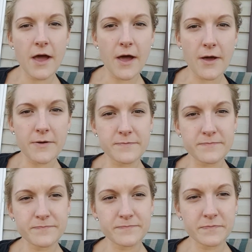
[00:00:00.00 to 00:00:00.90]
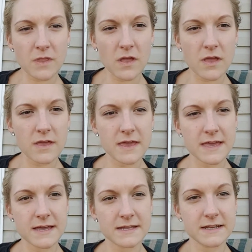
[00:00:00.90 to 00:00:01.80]
And
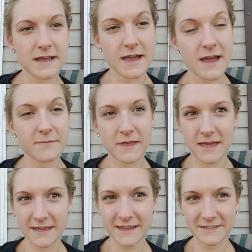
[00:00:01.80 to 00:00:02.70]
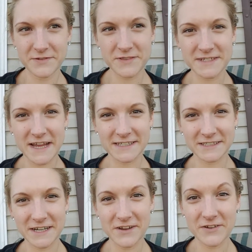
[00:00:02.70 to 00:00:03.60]
I'm like, I told the
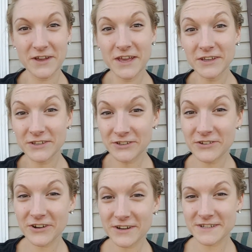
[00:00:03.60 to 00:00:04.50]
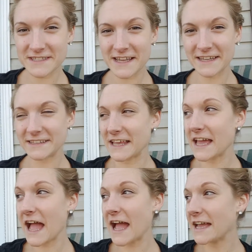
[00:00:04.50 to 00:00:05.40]
doctor, I go, you don't understand,
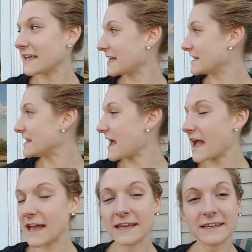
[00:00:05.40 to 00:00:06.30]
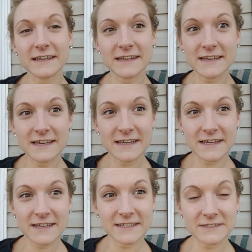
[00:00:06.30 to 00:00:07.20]
like, I cannot
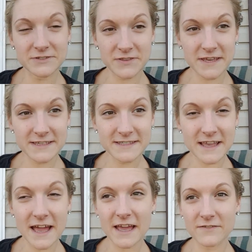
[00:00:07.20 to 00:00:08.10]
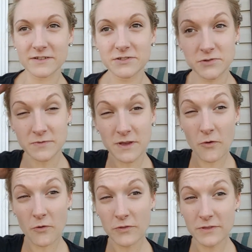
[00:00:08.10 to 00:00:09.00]
do this. I have a
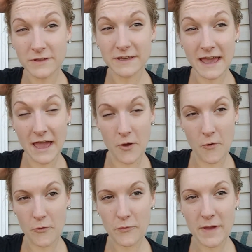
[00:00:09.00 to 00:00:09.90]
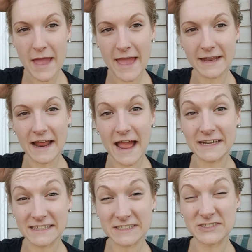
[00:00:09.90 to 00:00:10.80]
2-week-old at home, and I
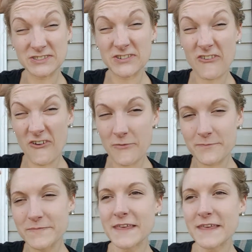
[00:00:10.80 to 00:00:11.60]
need to go home.